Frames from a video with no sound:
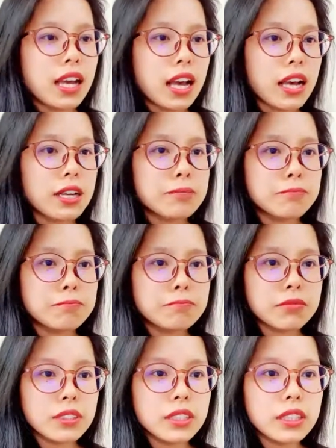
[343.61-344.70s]

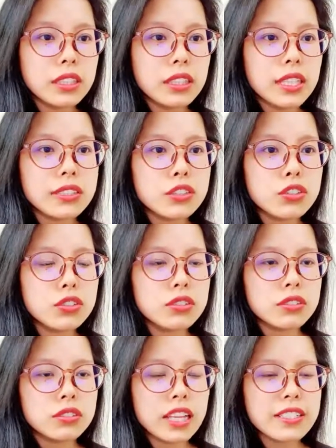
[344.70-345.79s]

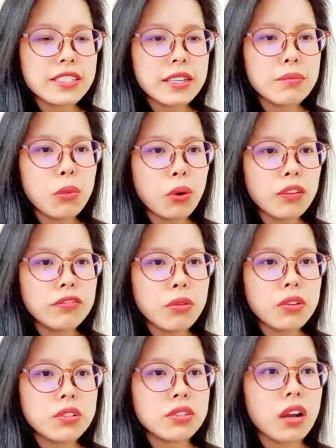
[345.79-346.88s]
Let's see more
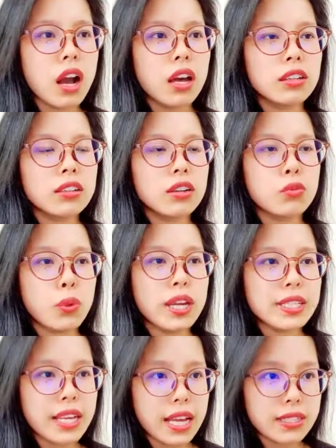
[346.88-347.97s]
focused on the week
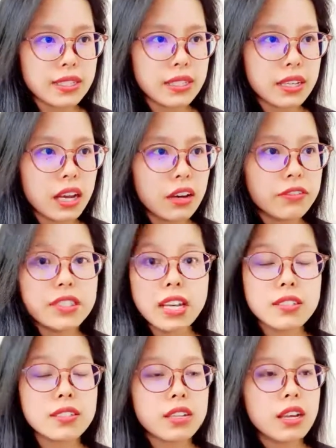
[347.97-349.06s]
test
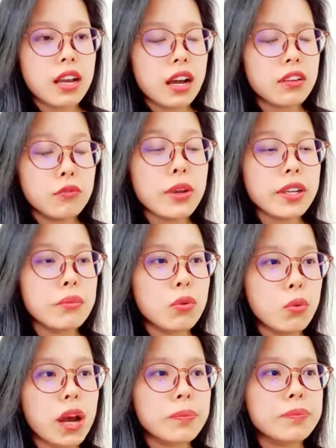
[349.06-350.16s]
of week number
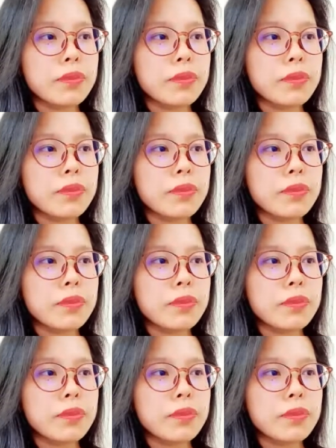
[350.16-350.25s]
1.